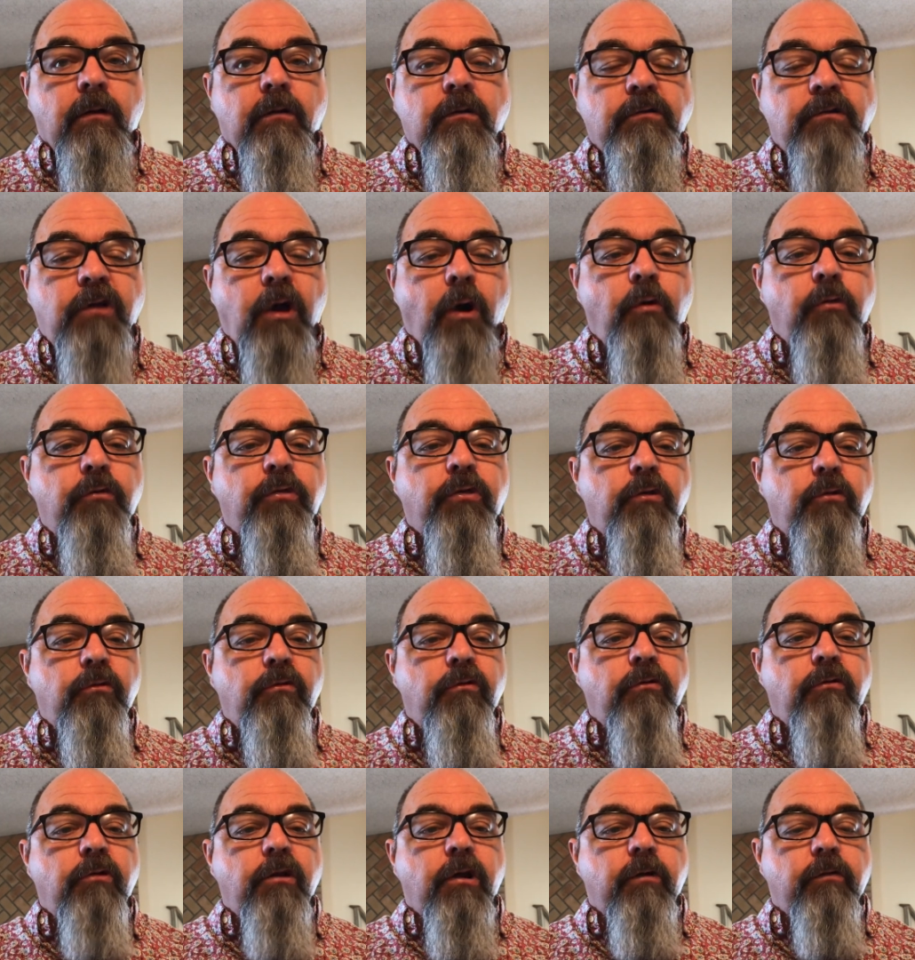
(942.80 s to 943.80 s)
Go through
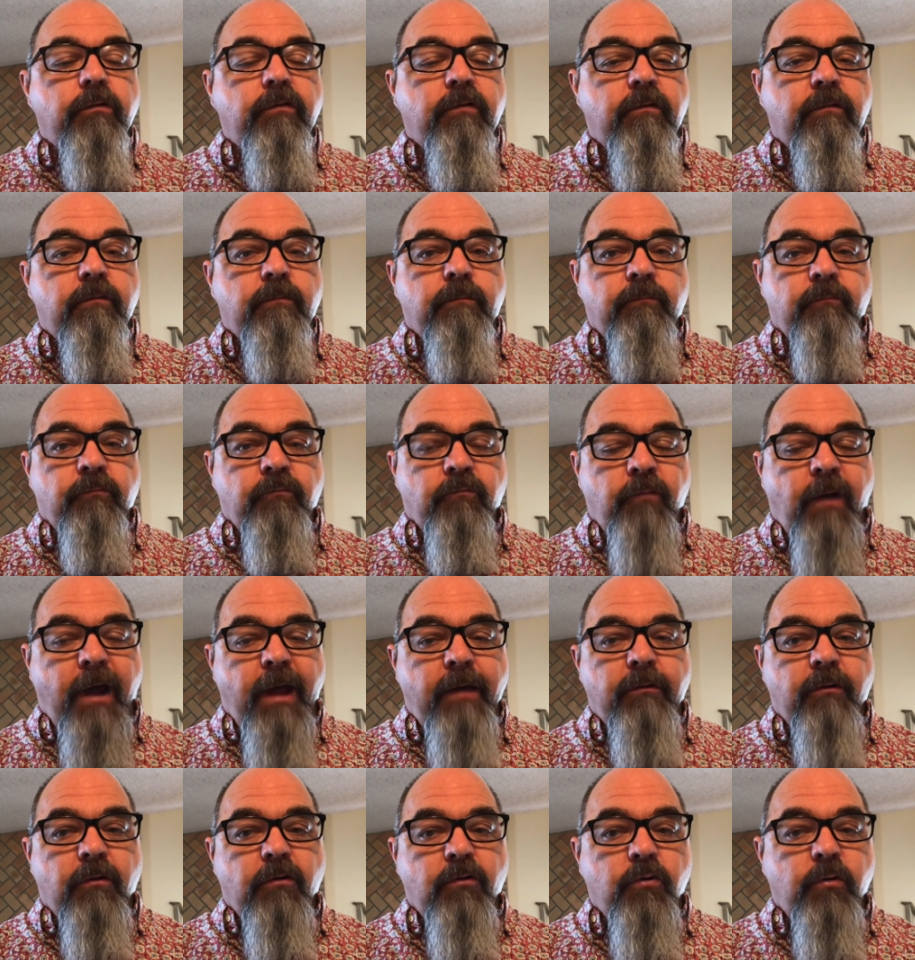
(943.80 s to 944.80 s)
your notes
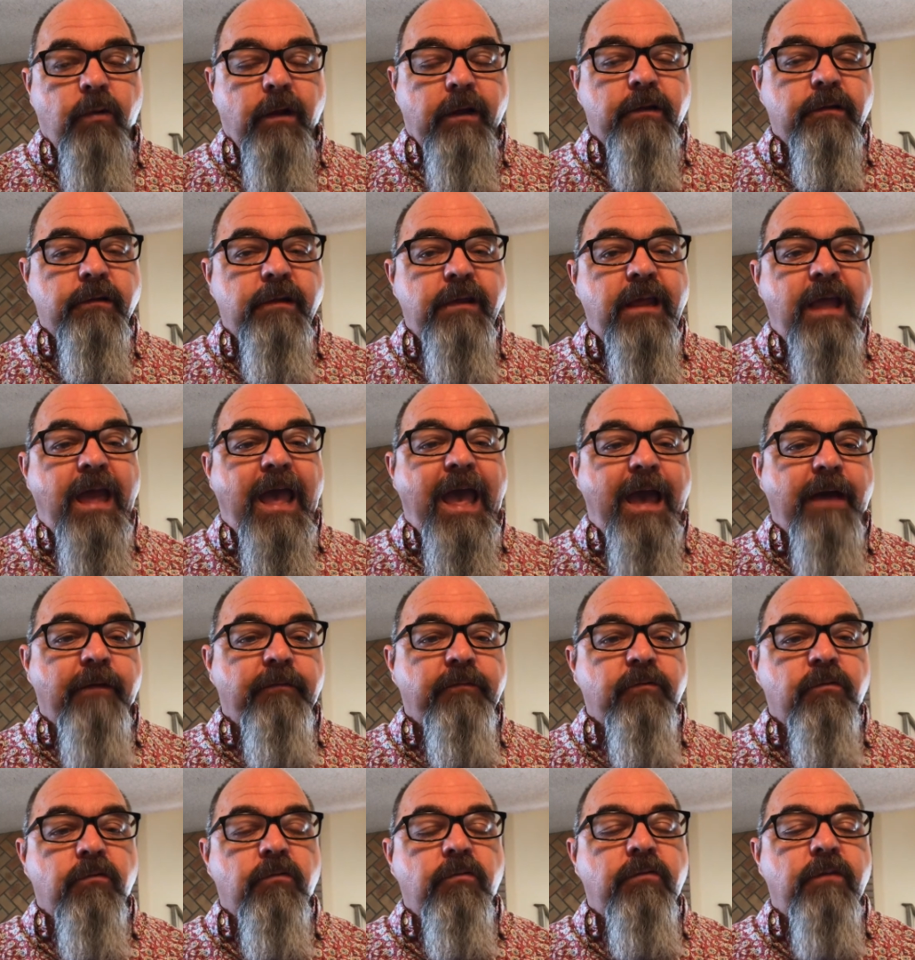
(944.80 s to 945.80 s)
rather quickly
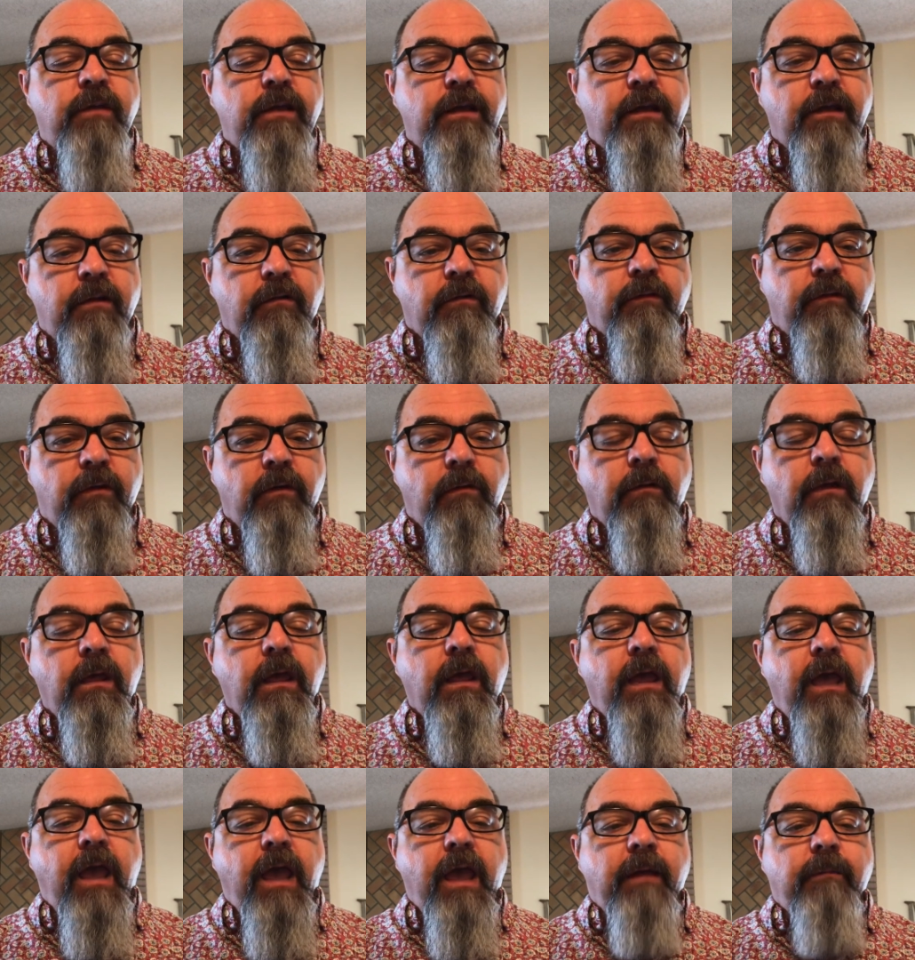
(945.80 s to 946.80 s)
after the interview
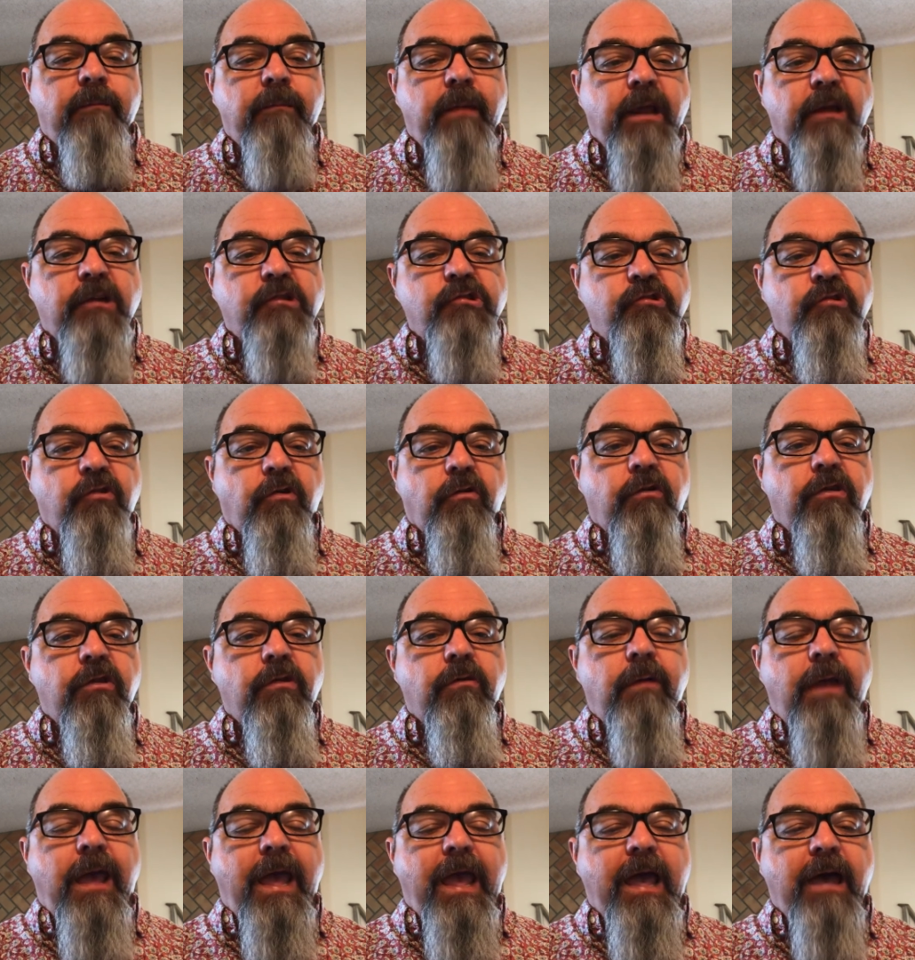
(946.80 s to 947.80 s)
and make sure
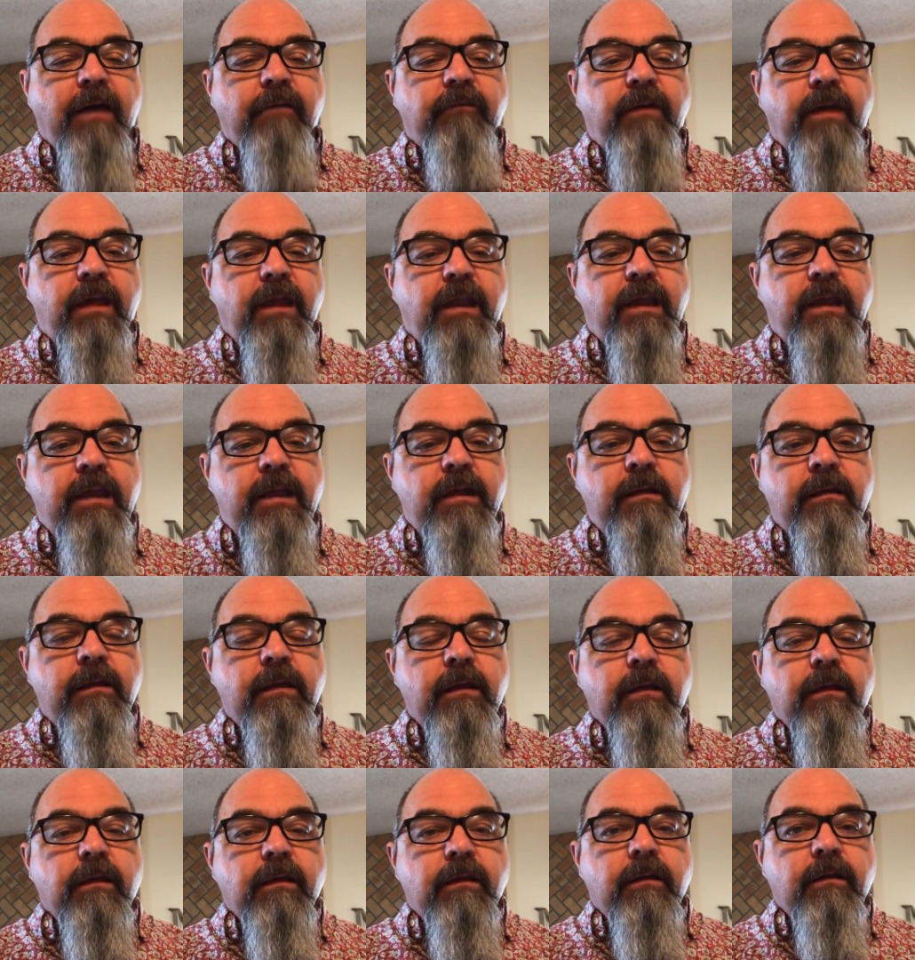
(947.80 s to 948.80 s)
you have any
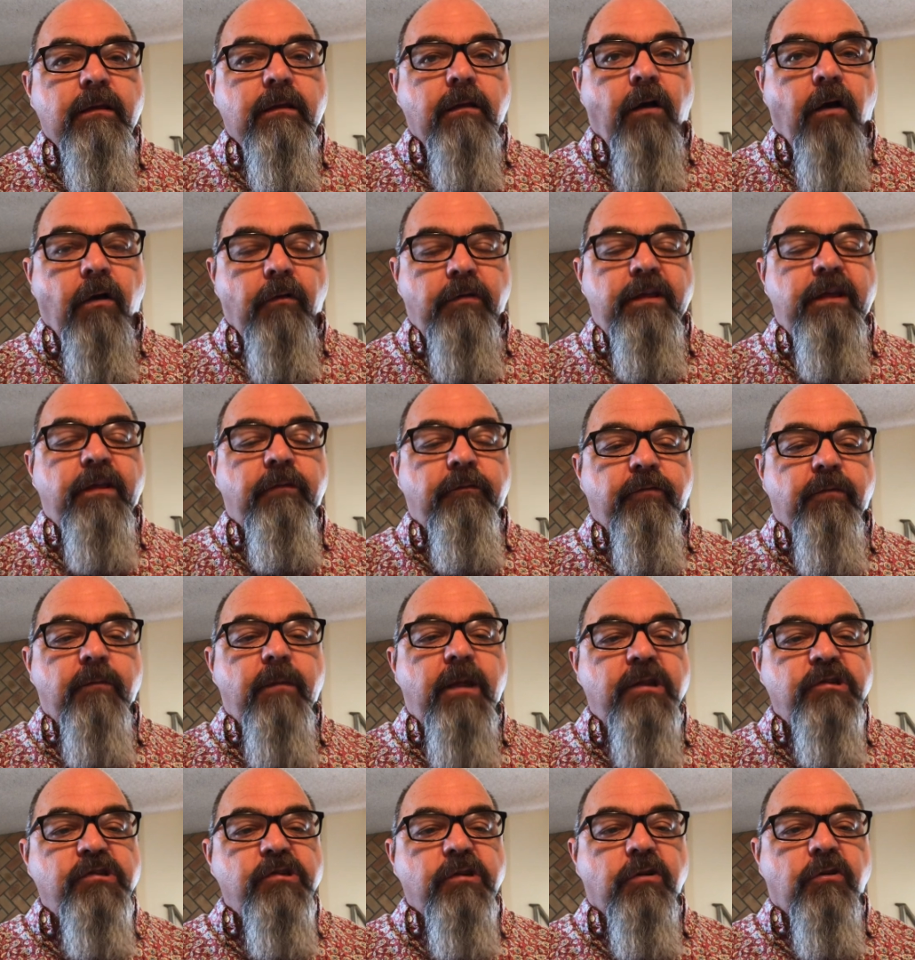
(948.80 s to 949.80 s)
all the
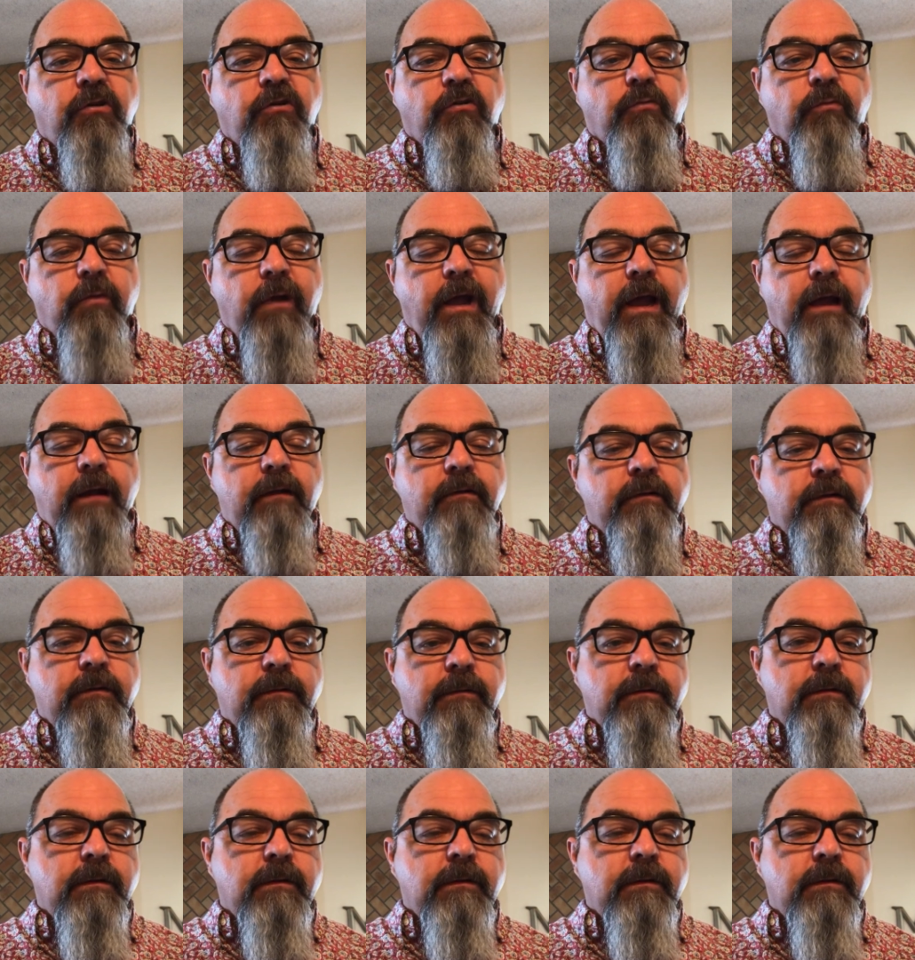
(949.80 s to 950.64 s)
information correct.